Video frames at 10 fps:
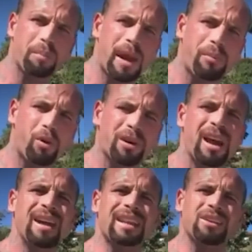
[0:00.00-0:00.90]
From there,
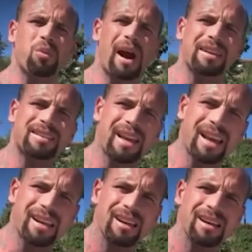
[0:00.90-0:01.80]
he released
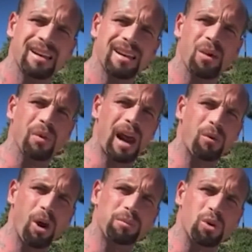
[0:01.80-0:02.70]
countless
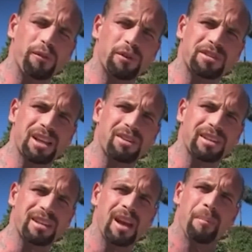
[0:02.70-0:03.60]
videos
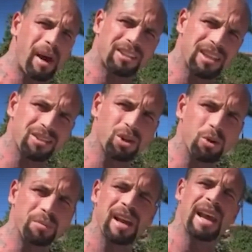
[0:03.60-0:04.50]
featuring prison
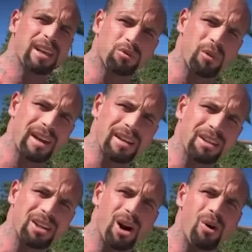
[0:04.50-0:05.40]
stories,
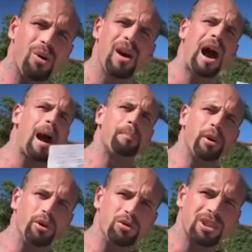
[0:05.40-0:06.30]
fights,
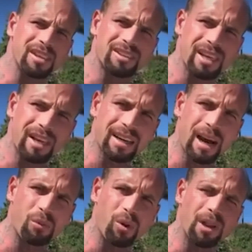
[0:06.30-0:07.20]
and bizarre
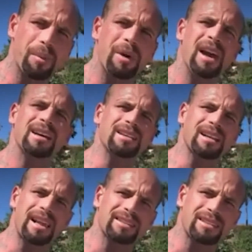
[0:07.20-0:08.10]
tips like how to
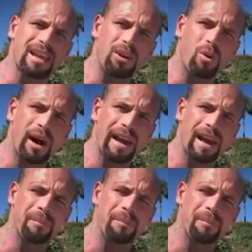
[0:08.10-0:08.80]
hoop paperwork.